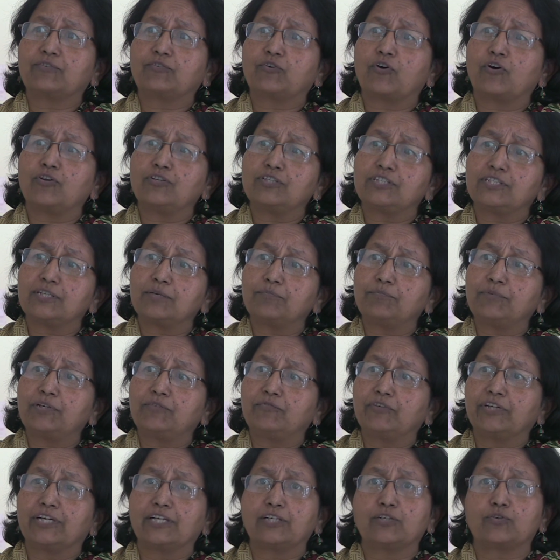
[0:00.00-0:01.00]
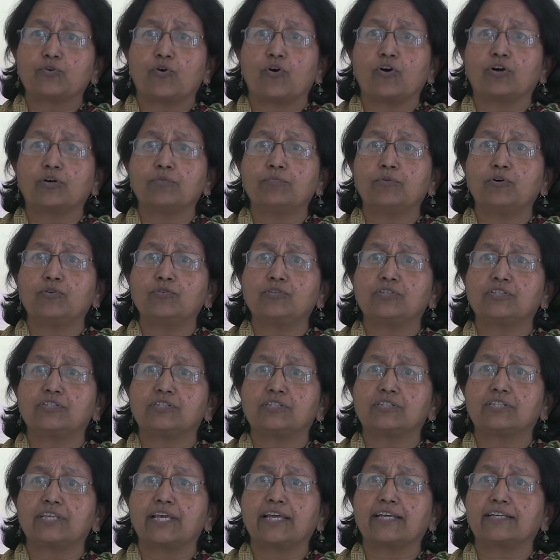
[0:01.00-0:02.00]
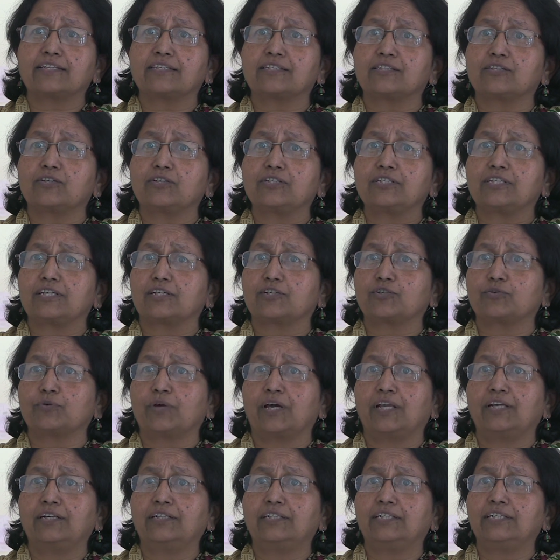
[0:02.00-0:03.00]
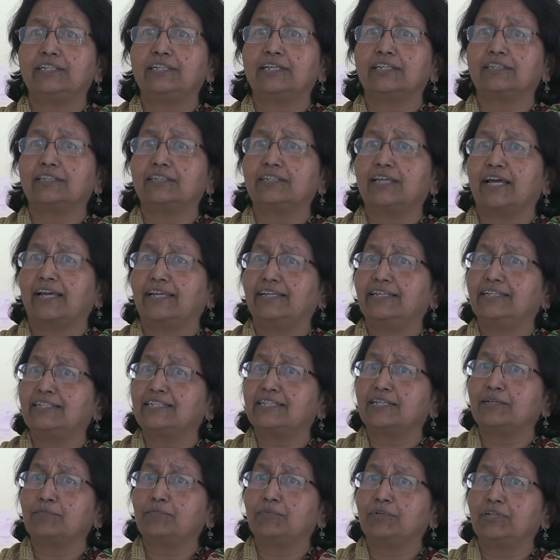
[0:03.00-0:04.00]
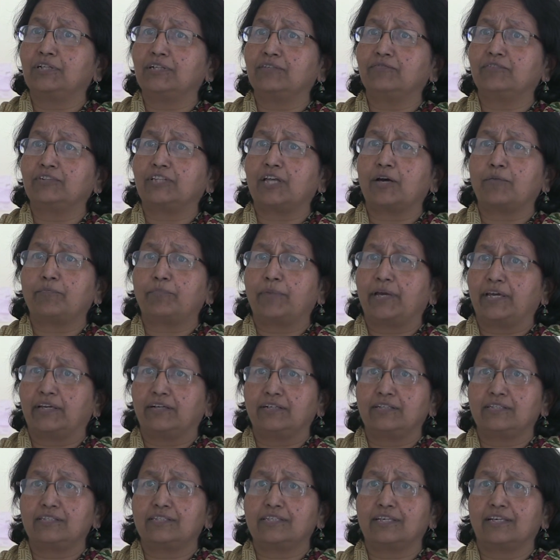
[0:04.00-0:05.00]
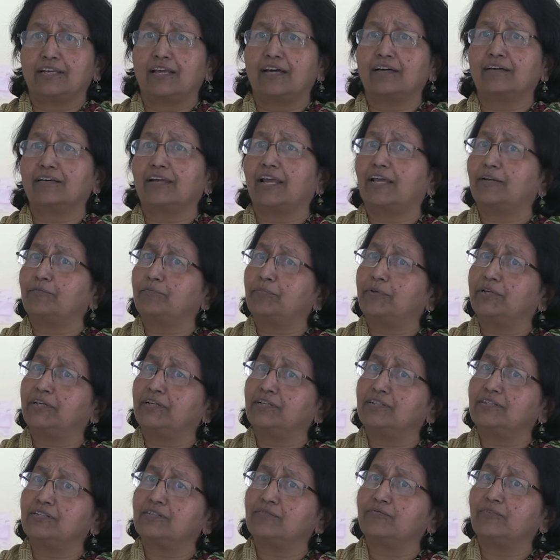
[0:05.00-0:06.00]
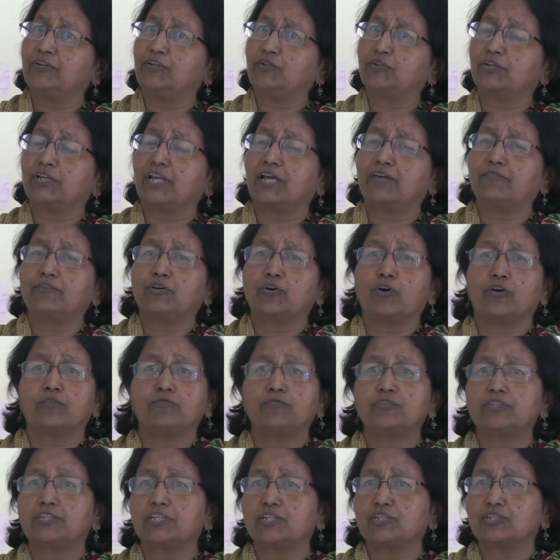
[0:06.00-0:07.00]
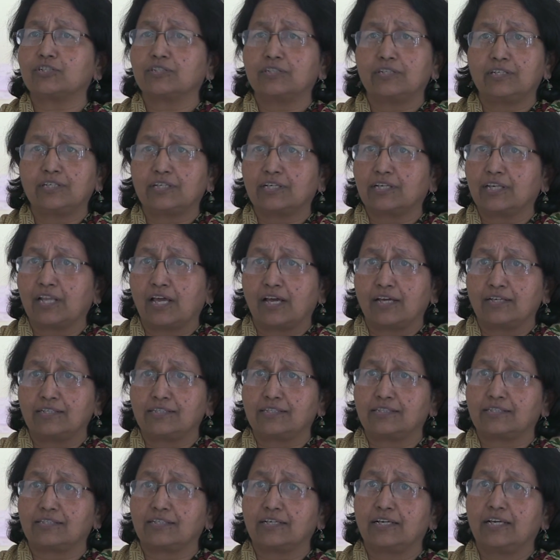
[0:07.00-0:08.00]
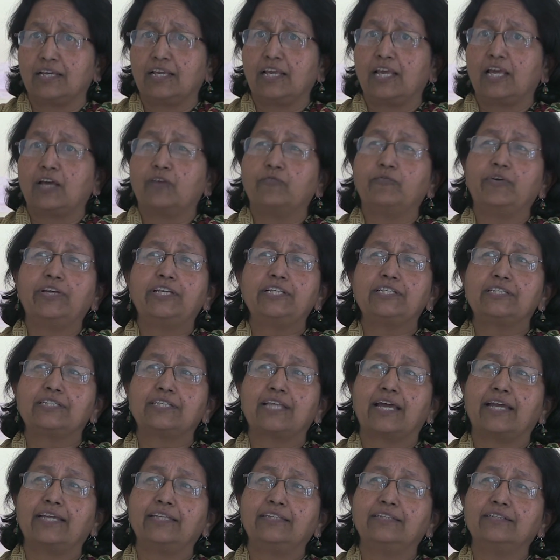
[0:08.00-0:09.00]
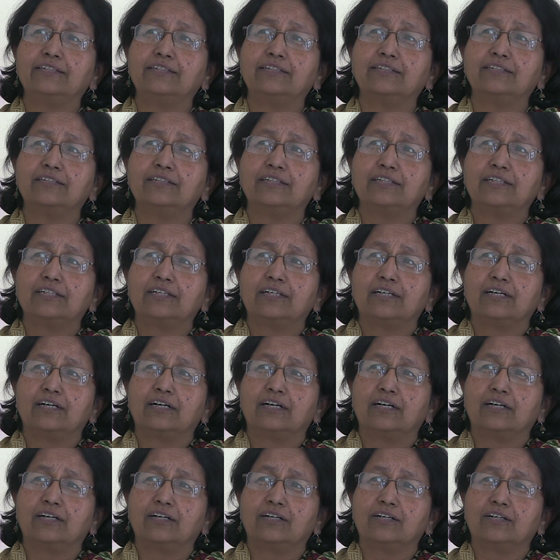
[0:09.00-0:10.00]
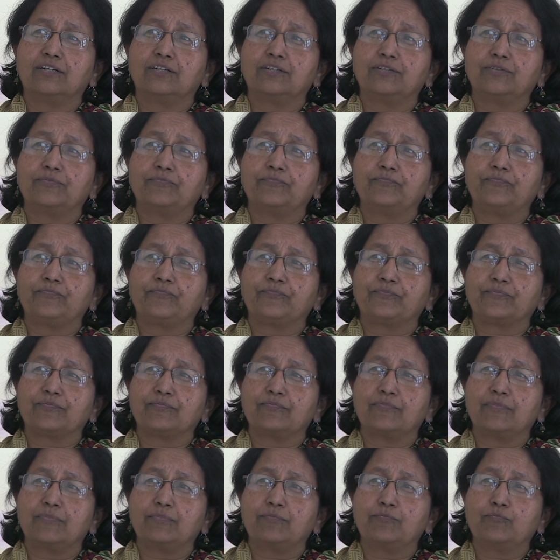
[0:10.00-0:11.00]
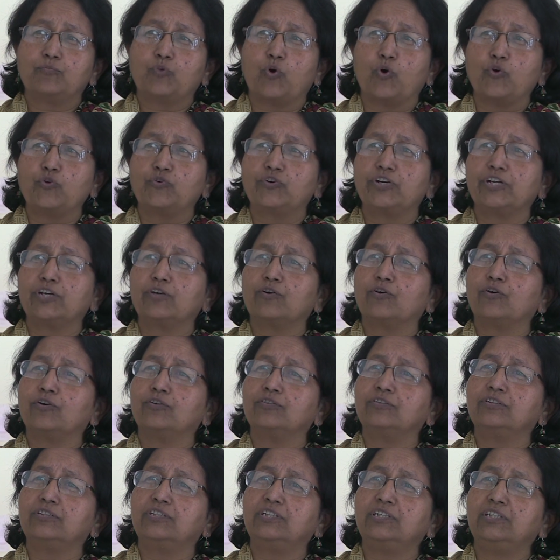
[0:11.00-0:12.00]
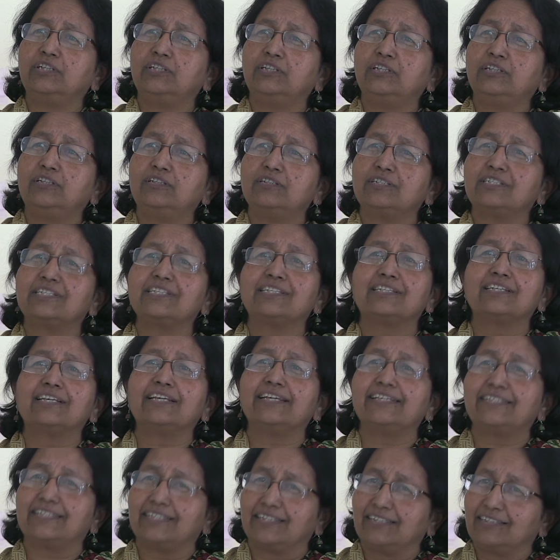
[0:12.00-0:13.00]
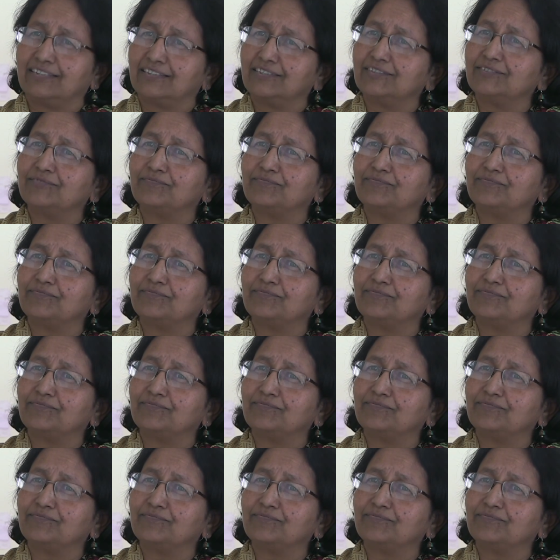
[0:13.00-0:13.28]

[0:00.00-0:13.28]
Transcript: concept that we can talk about sex and sexuality at the dining table with our parents and our grandparents, where you can have a conversation in class, where it's neither bordering on the titillating,